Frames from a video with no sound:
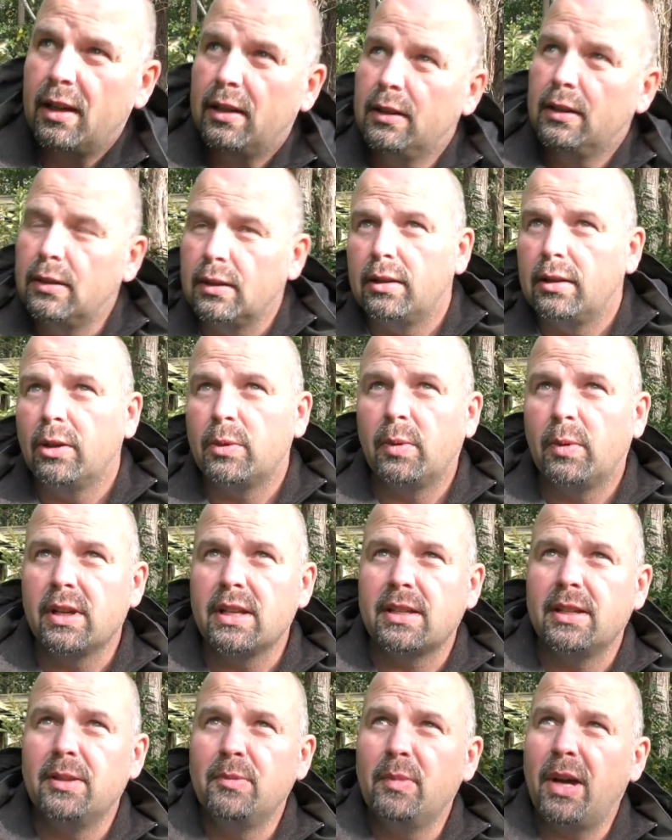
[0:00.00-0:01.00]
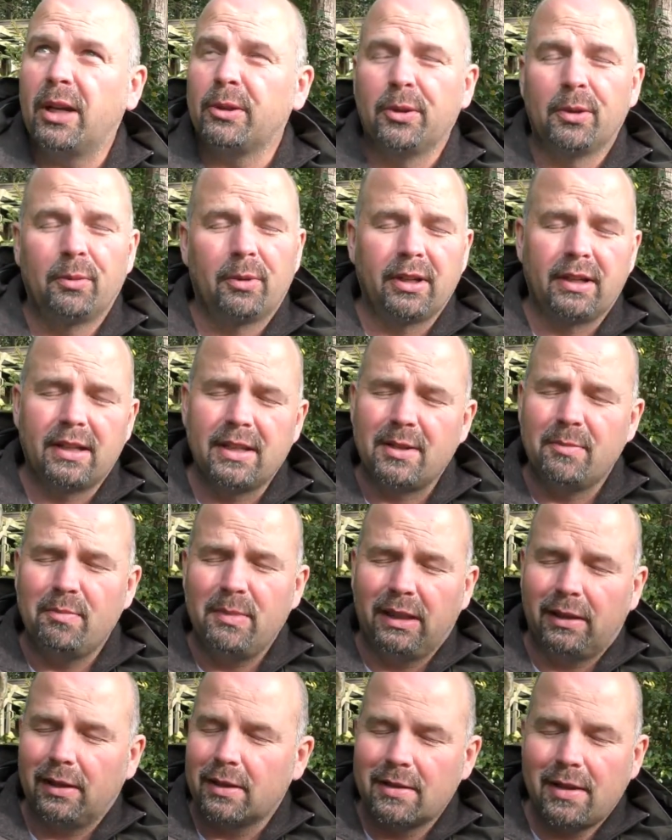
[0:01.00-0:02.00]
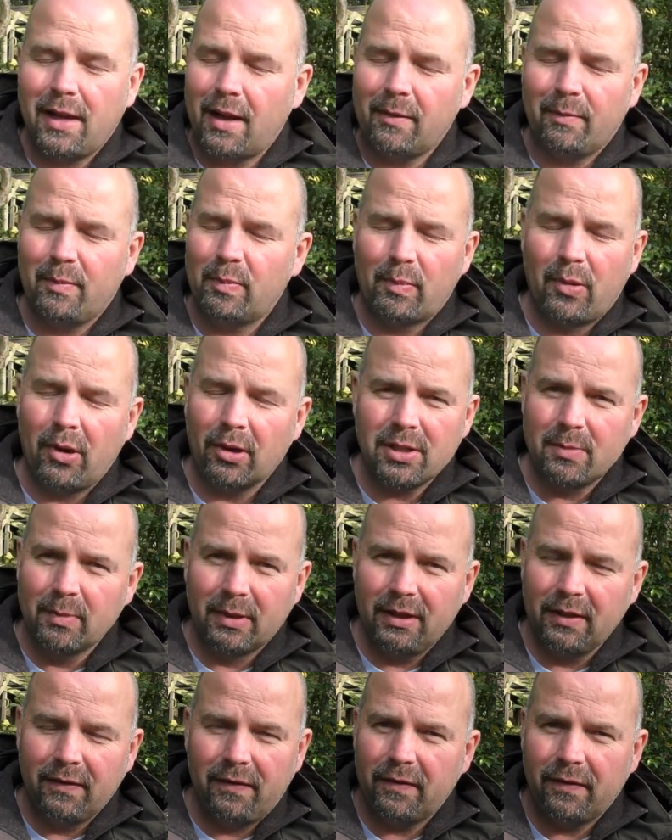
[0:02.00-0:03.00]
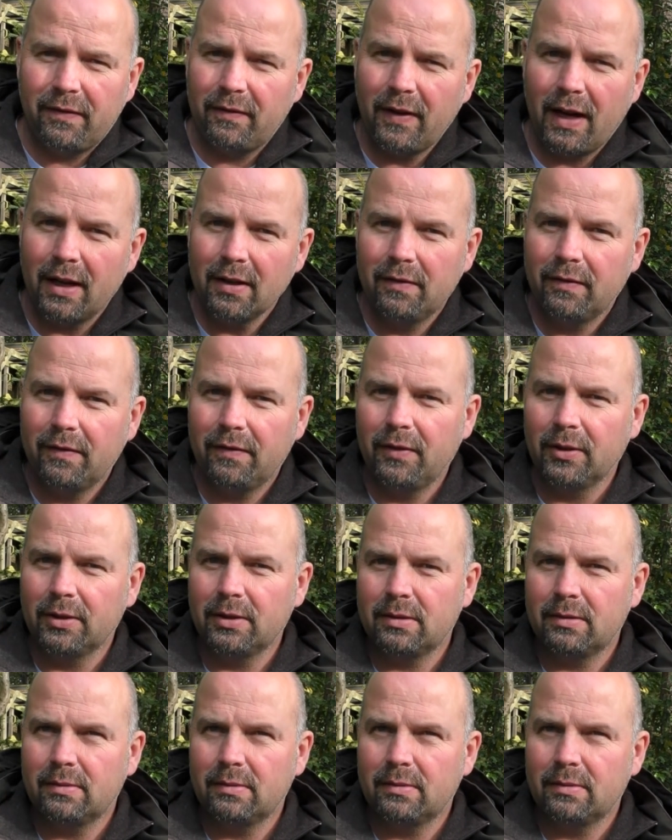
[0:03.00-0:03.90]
oh god, what it's in, I don't know what it is in meters, uh, approximately five foot